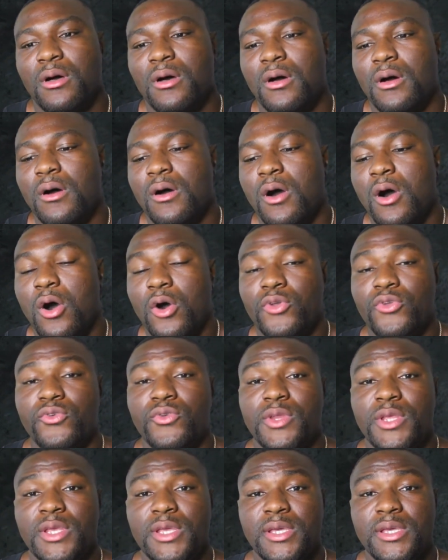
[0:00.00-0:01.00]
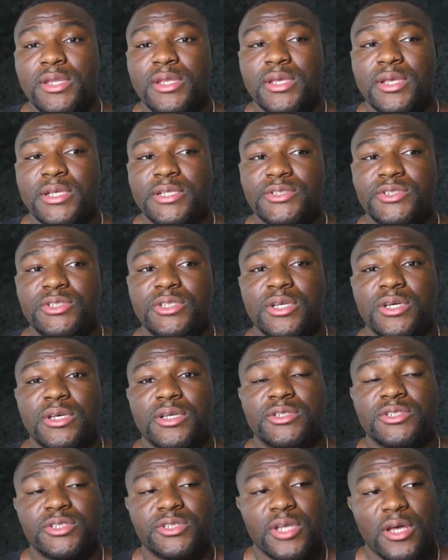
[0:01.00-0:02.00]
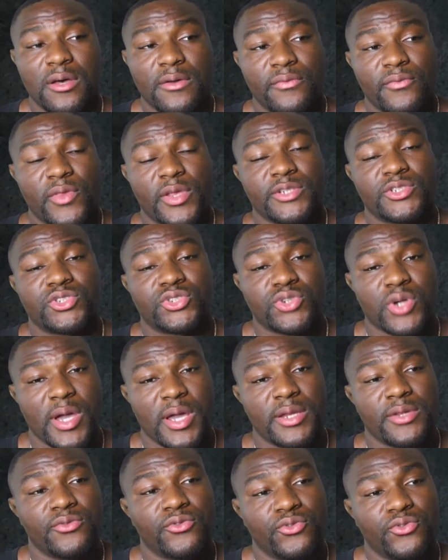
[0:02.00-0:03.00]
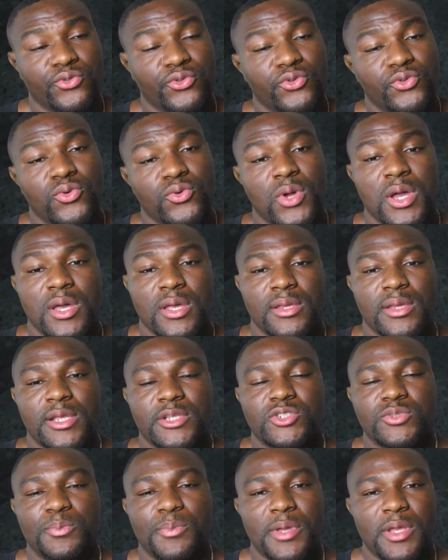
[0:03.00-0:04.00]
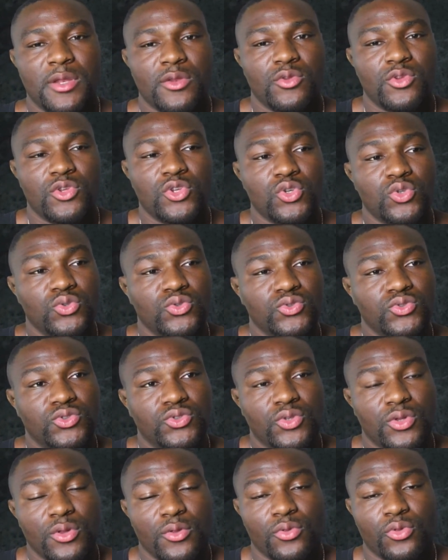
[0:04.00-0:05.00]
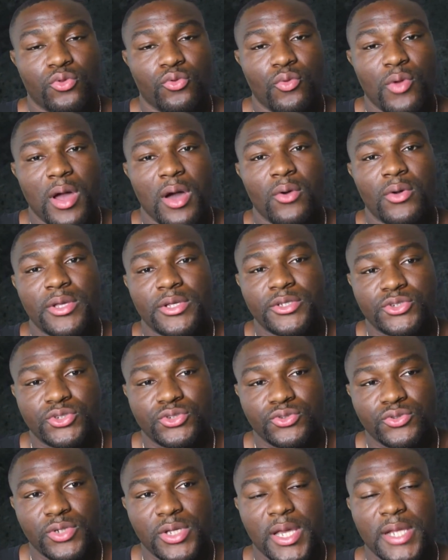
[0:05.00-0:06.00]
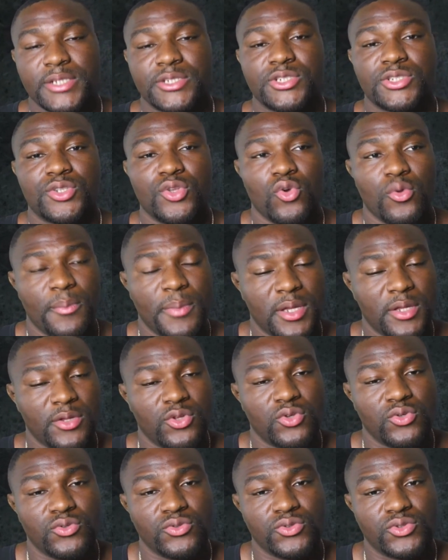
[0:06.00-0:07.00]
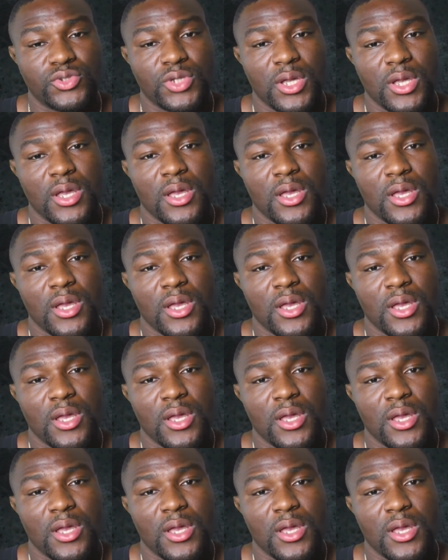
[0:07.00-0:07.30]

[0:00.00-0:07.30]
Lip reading: All you need is the stuff that's tried and true, that's been used throughout history and is still being used.